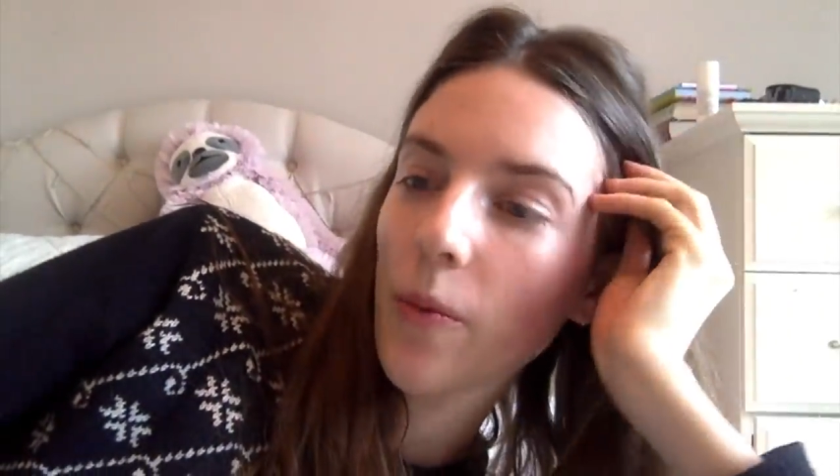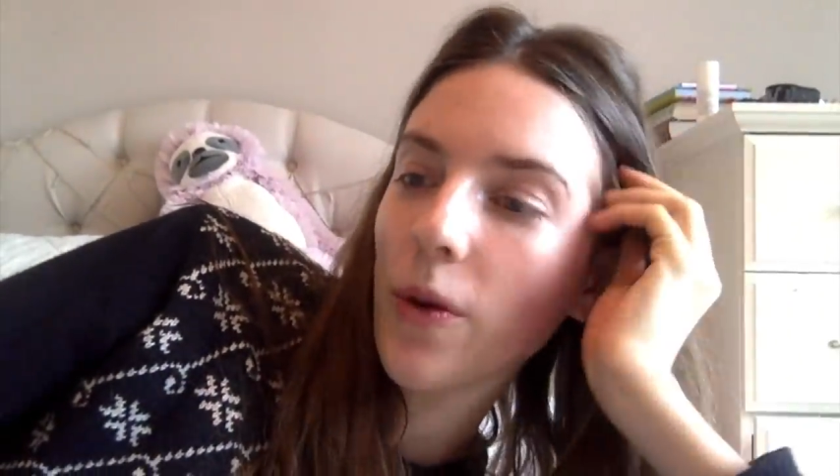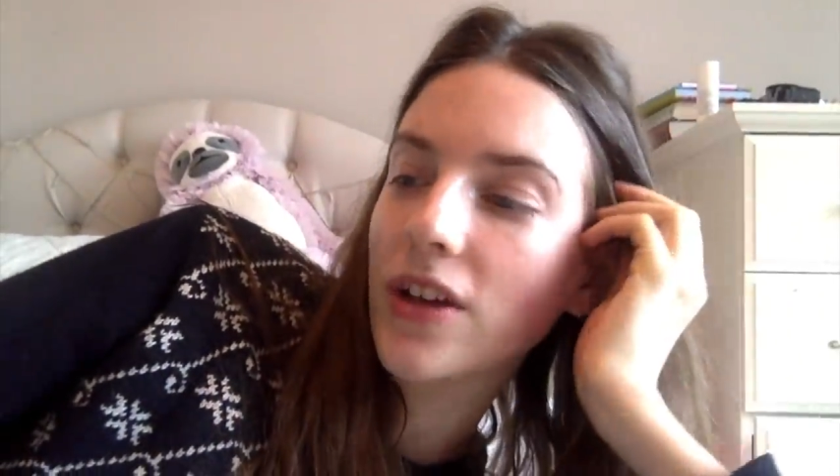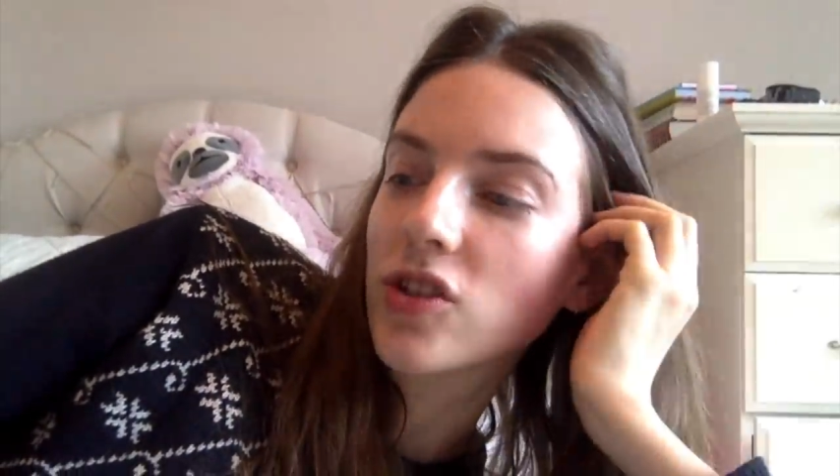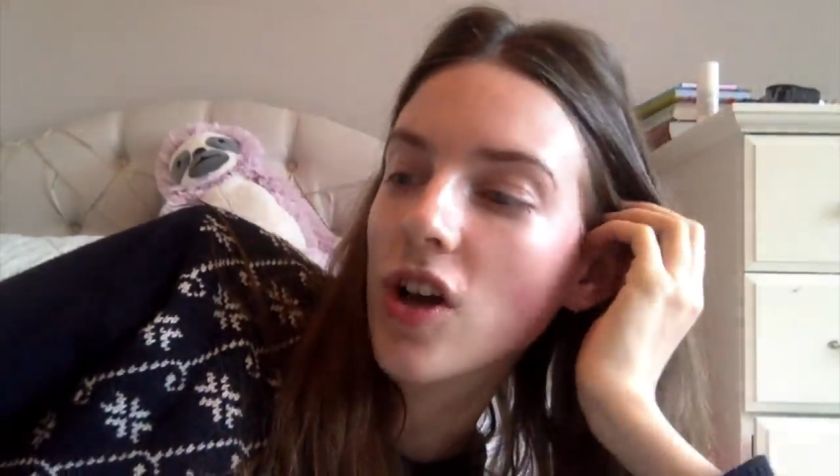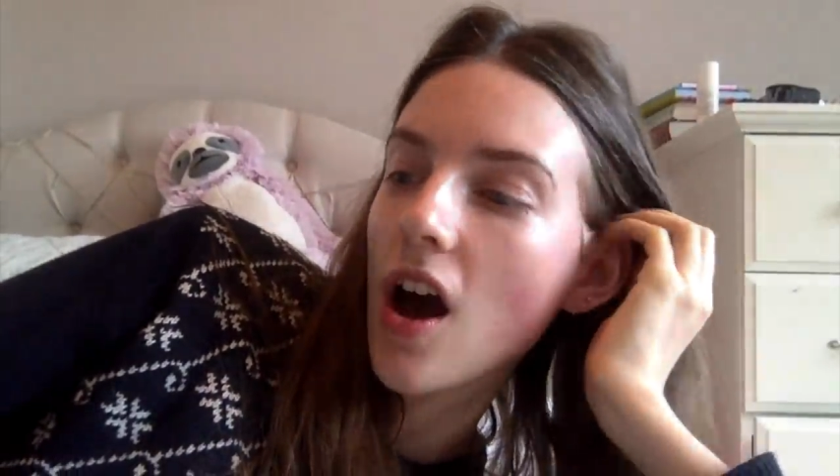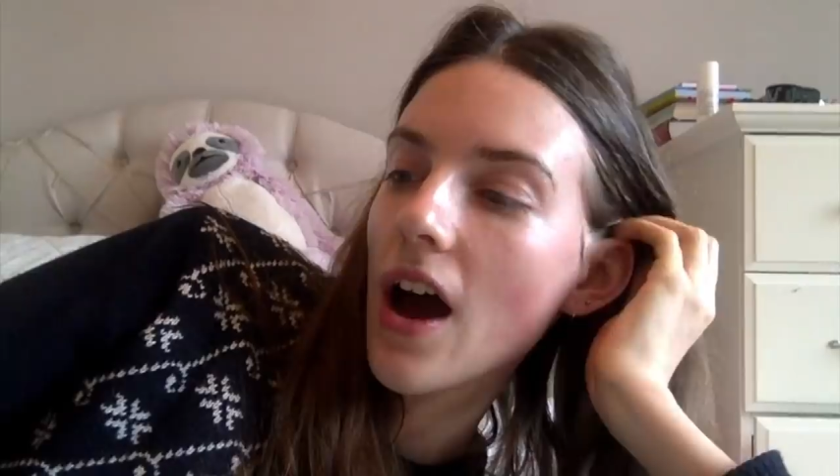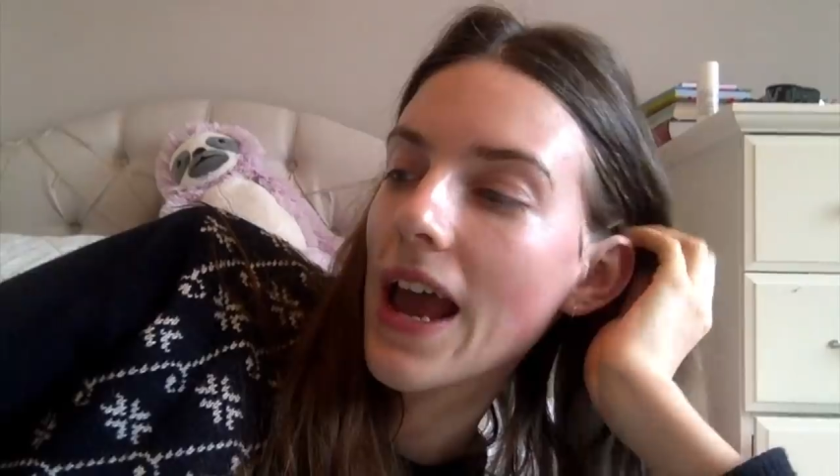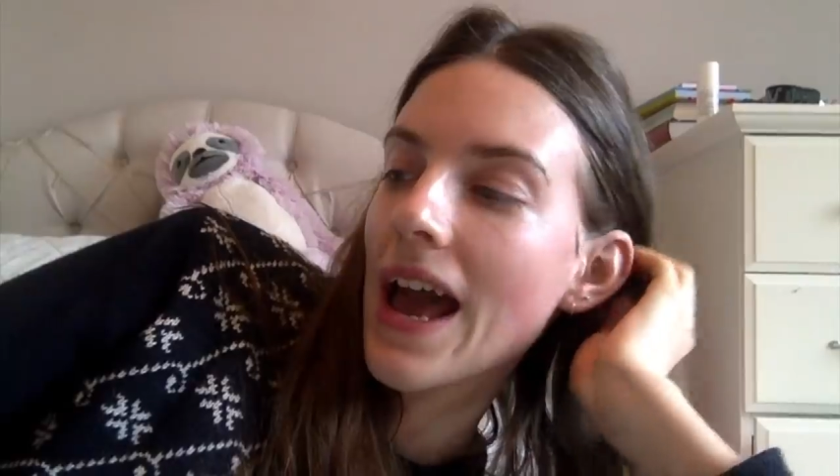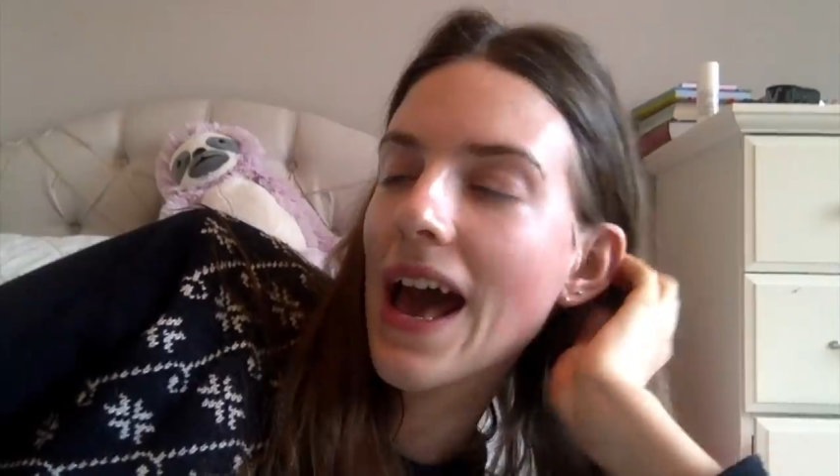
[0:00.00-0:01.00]
which
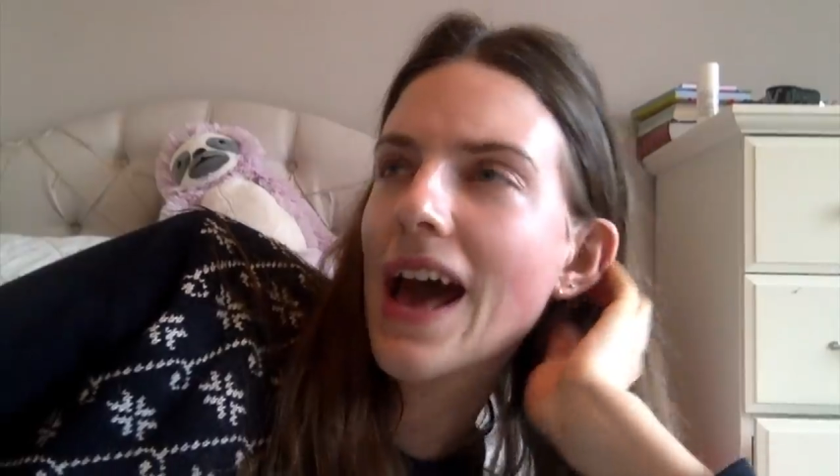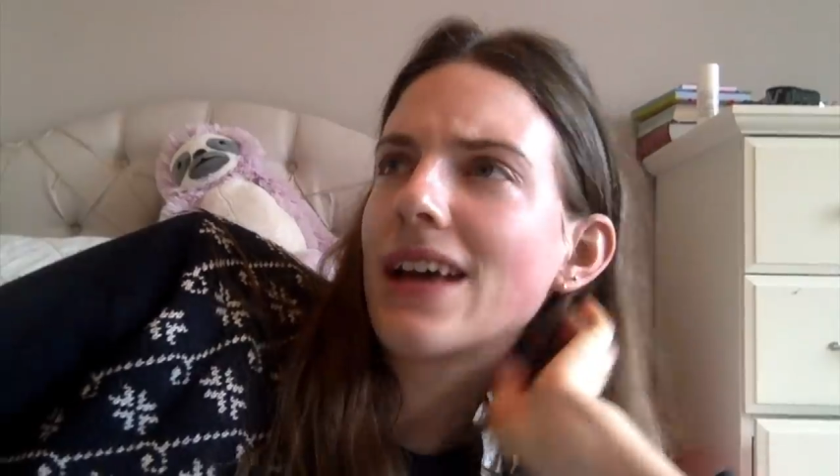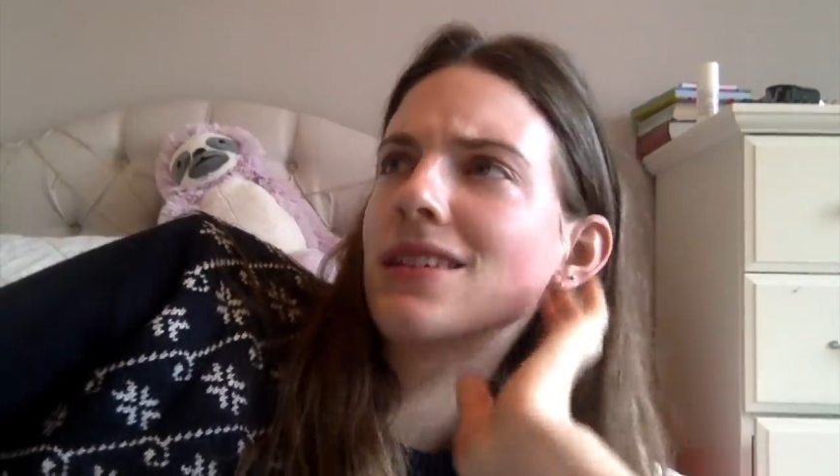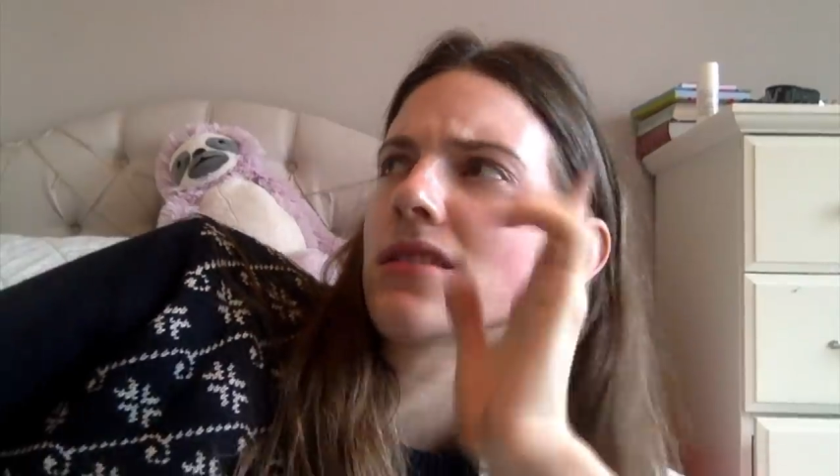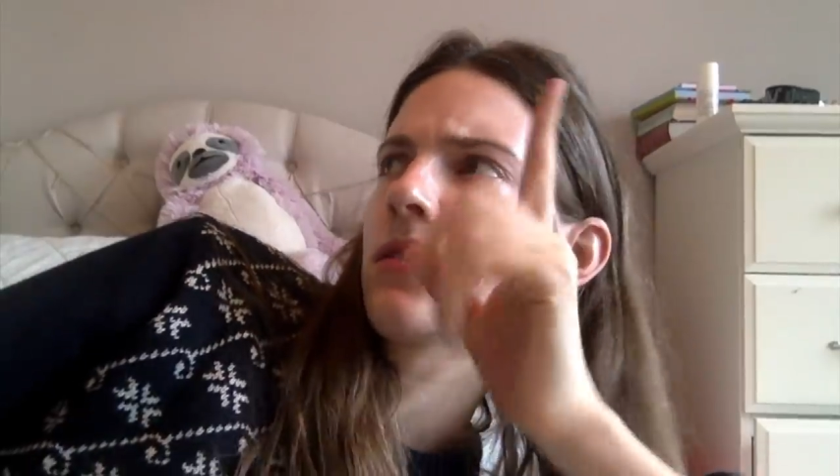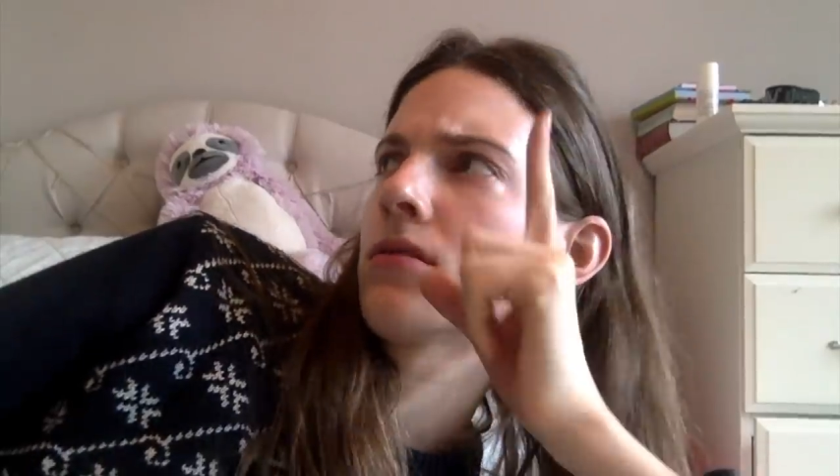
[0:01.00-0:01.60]
I had